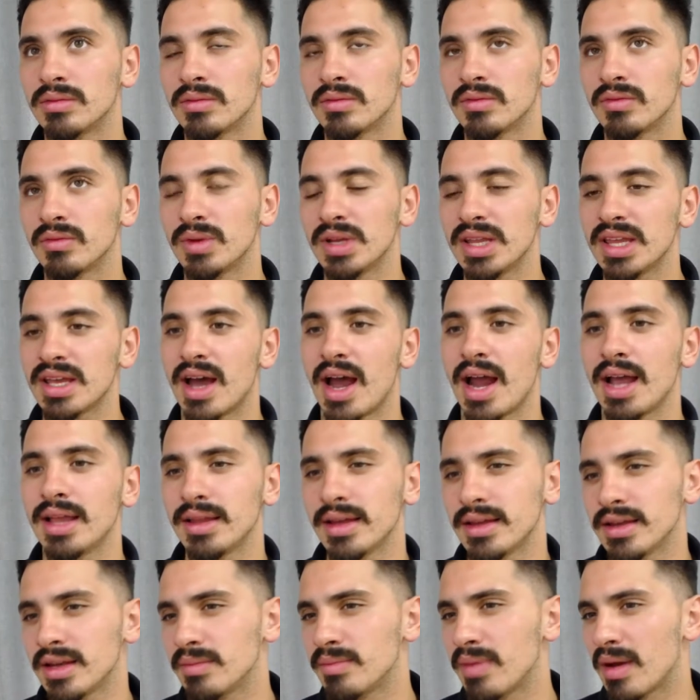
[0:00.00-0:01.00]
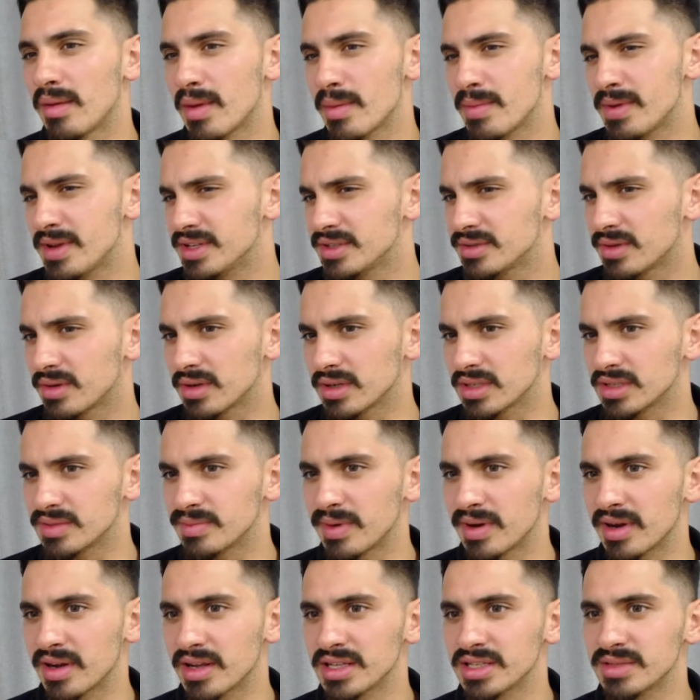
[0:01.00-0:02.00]
really highlighted by my Peace Corps
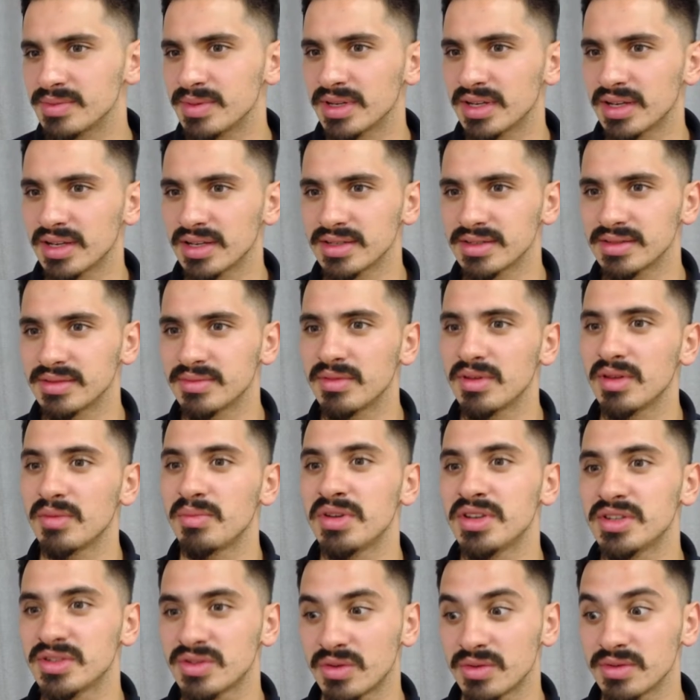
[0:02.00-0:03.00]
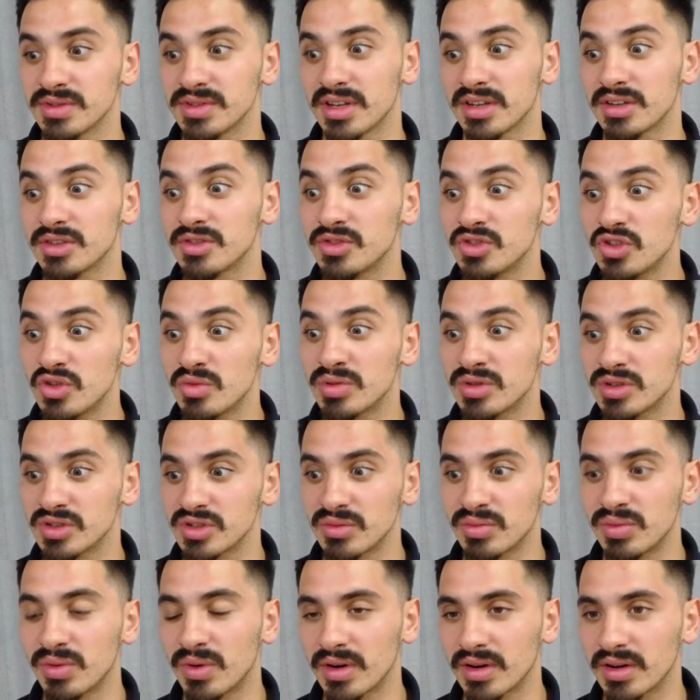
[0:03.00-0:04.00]
experience, because Peace Corps was like super
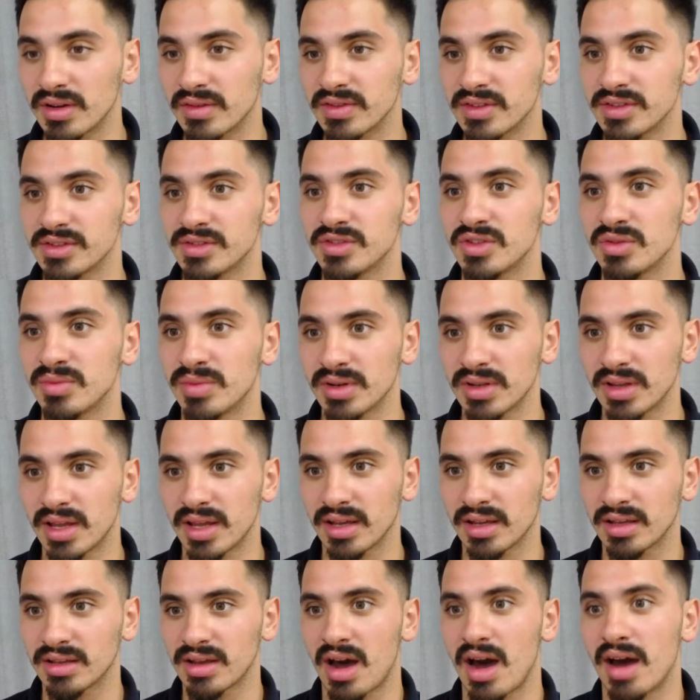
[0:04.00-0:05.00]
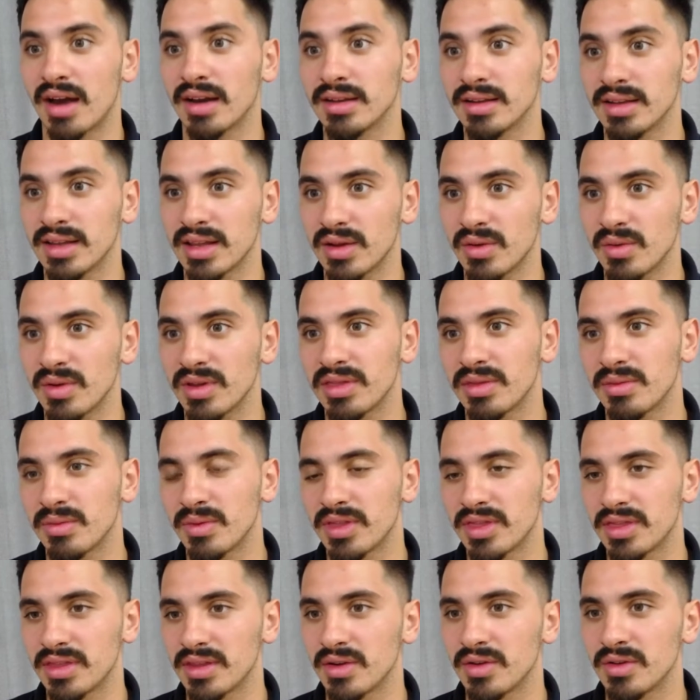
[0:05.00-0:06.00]
supportive and super like coddling
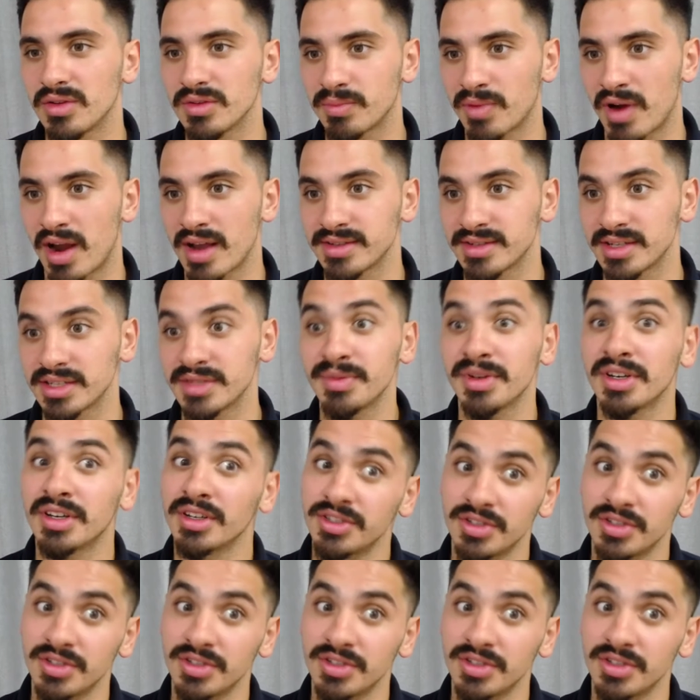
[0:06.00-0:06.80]
with the whole process, because